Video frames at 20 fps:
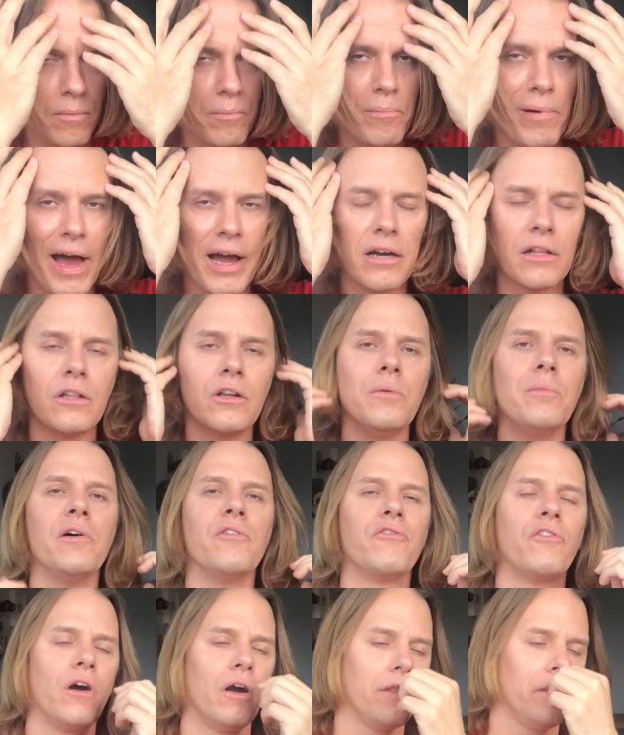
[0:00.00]
a little bit
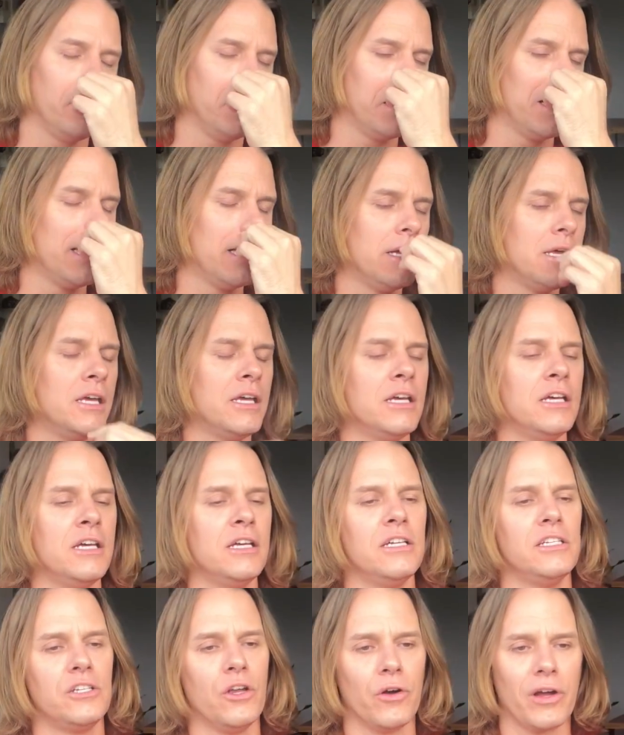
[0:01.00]
farther.
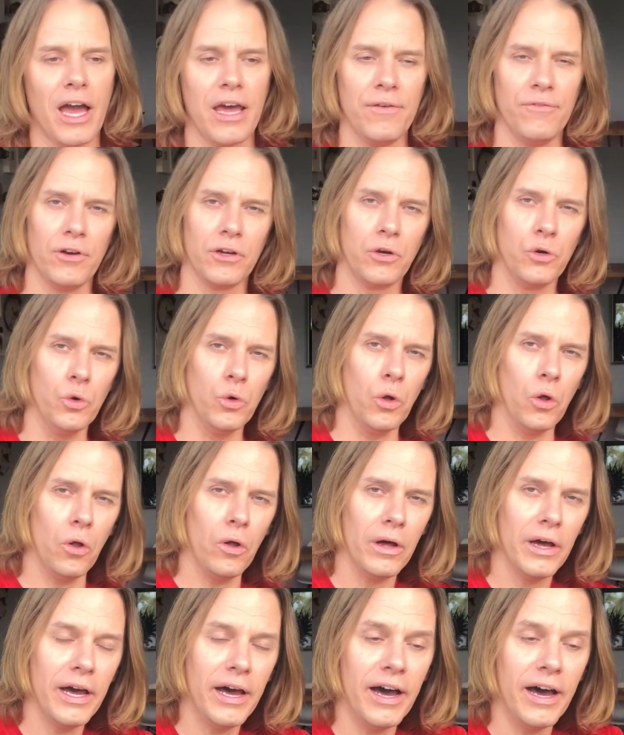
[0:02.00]
So kind of a cool